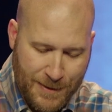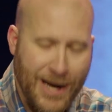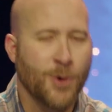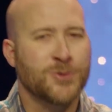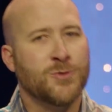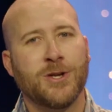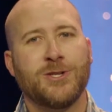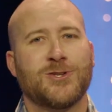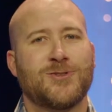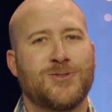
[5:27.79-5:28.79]
And I also want to
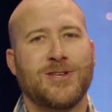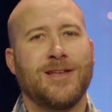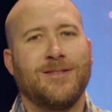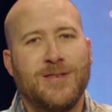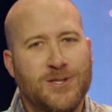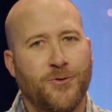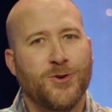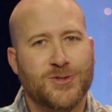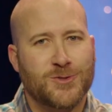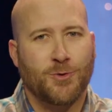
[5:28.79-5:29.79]
just say that these
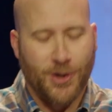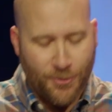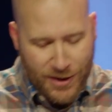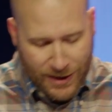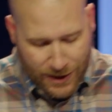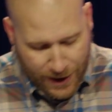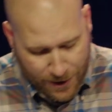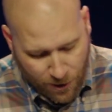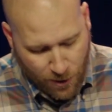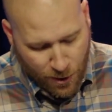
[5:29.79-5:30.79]
verses we're going to read
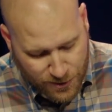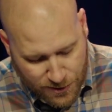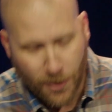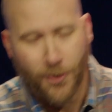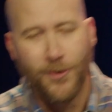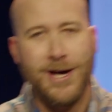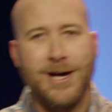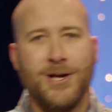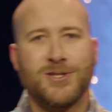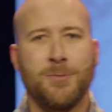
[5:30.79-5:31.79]
today are also
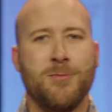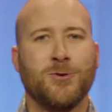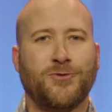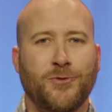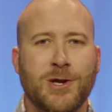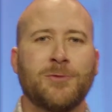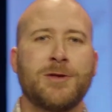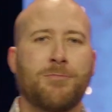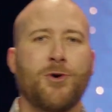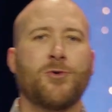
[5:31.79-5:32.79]
some of the most
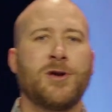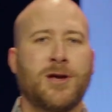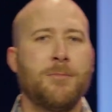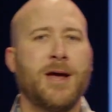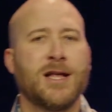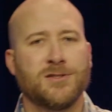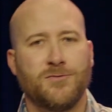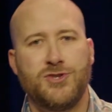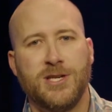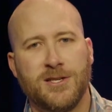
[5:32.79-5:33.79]
frequently broken commands
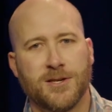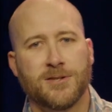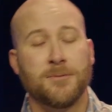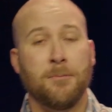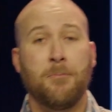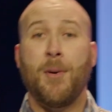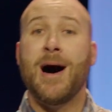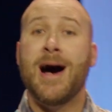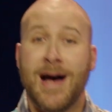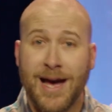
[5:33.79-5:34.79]
of Jesus
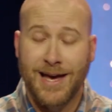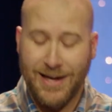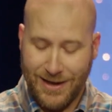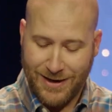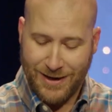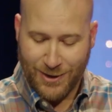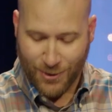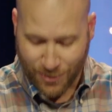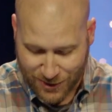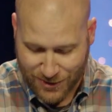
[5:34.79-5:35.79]
by
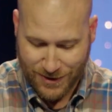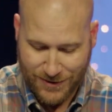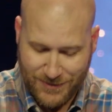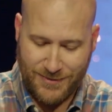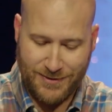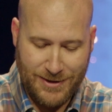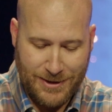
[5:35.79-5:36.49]
Christians.